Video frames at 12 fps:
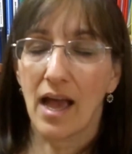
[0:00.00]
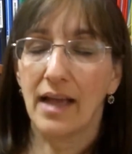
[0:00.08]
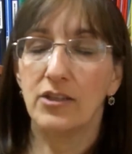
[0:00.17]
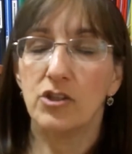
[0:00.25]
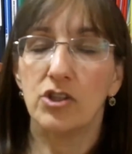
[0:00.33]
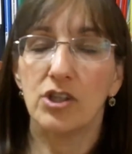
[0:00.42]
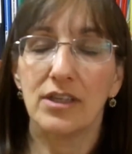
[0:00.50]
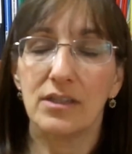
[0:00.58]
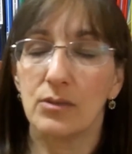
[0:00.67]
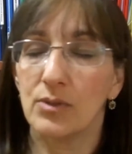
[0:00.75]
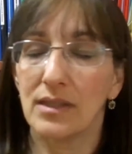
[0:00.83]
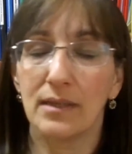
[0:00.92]

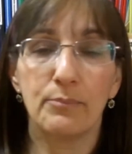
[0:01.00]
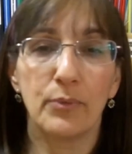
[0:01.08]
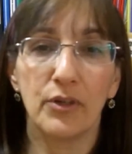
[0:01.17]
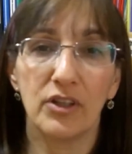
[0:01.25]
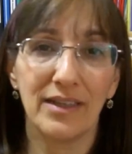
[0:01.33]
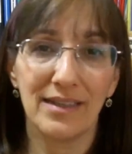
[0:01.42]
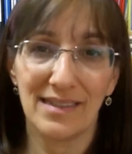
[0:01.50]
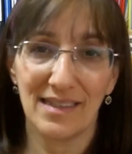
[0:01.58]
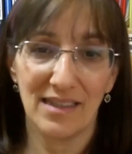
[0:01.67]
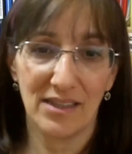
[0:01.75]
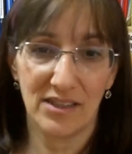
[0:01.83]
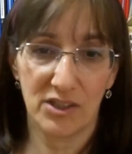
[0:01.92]
it was like pulling
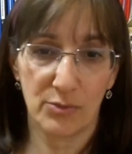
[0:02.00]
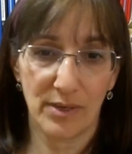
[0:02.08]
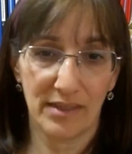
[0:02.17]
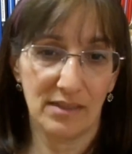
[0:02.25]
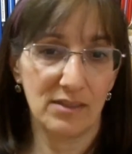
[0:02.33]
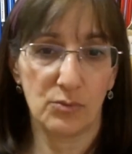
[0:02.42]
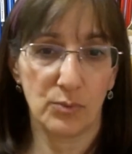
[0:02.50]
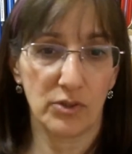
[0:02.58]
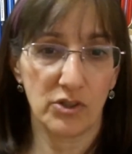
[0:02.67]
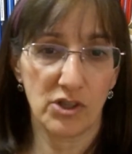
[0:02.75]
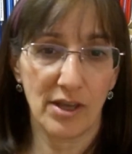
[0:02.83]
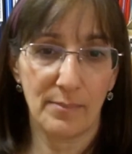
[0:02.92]
teeth to write this
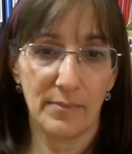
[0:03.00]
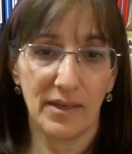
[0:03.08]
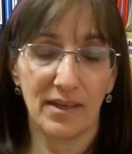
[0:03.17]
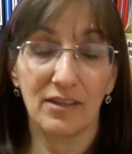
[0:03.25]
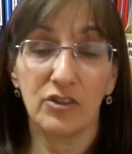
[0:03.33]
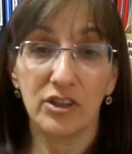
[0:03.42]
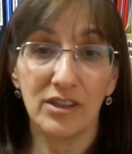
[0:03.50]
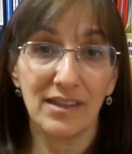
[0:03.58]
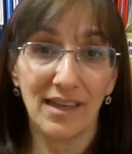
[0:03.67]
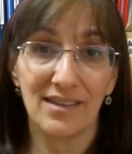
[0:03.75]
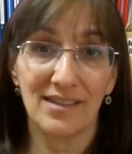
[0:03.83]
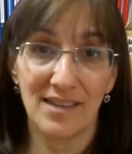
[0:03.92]
workshop, and I couldn't
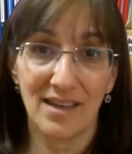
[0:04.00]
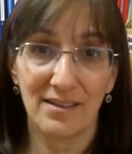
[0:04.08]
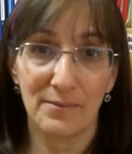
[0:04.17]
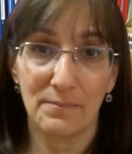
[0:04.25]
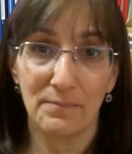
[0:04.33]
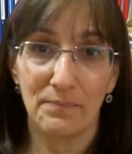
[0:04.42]
get it done.